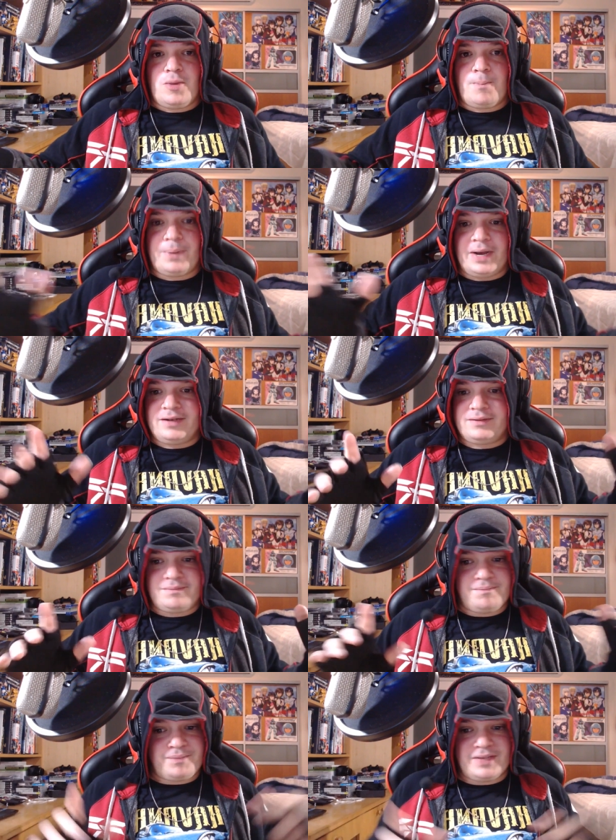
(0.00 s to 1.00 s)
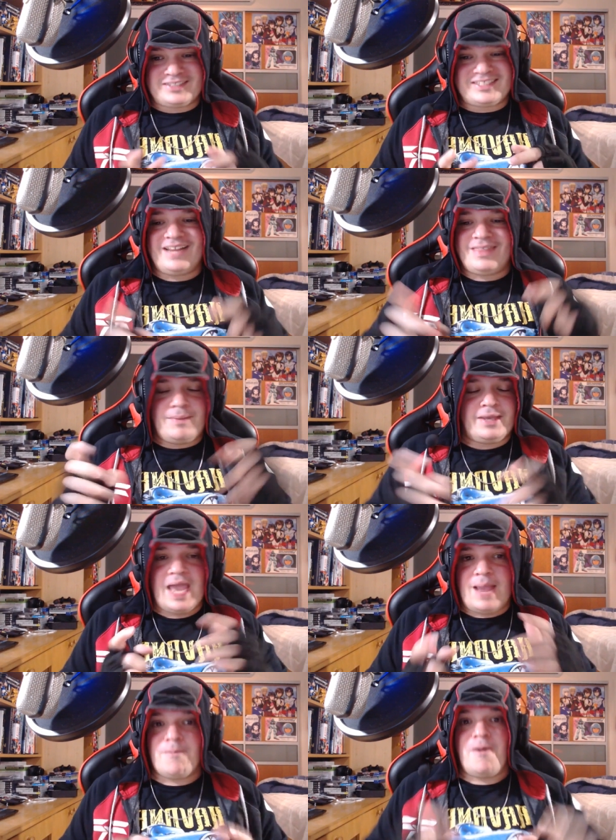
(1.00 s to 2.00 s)
but it's like they
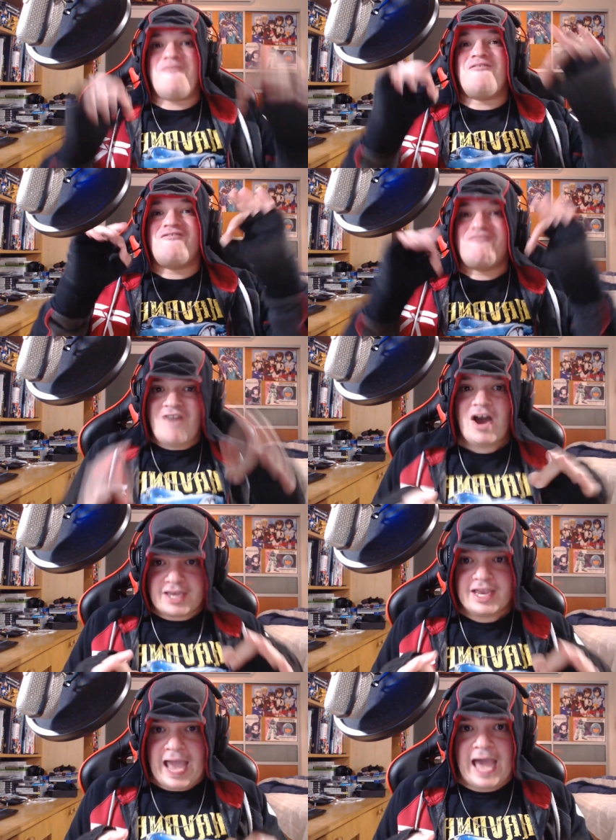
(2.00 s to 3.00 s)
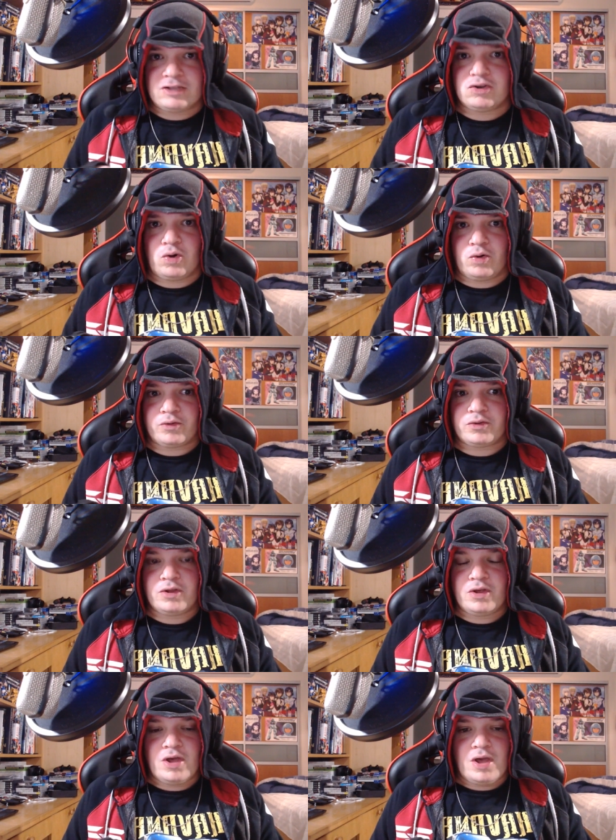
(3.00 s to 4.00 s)
became fucking assholes
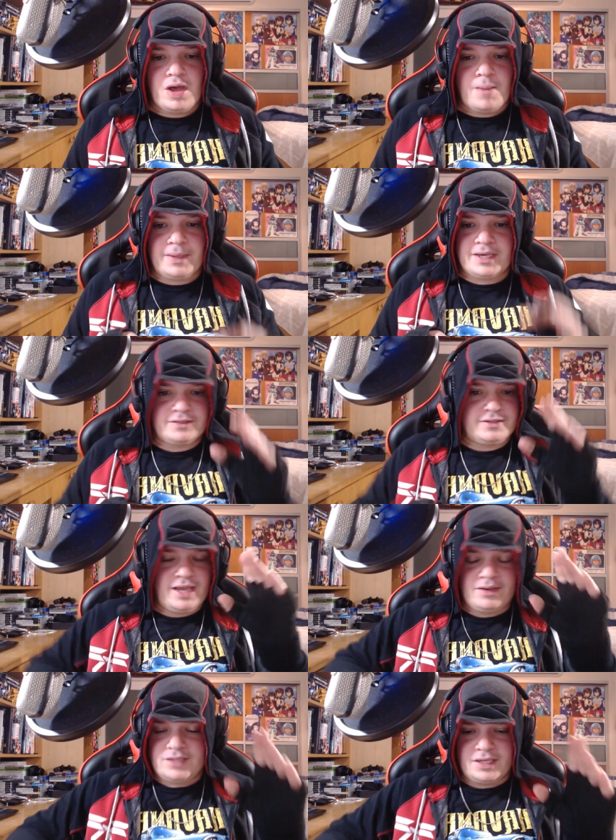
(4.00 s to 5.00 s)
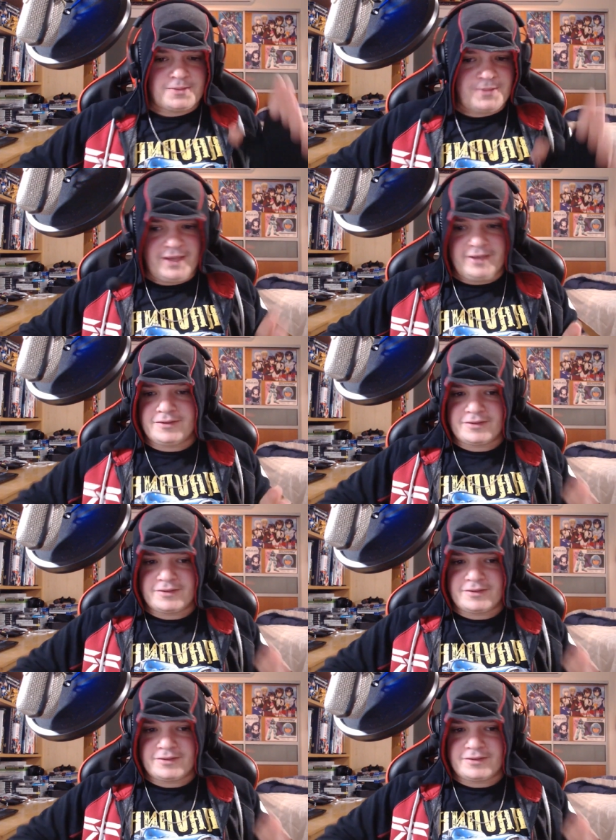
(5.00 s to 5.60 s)
because they did things.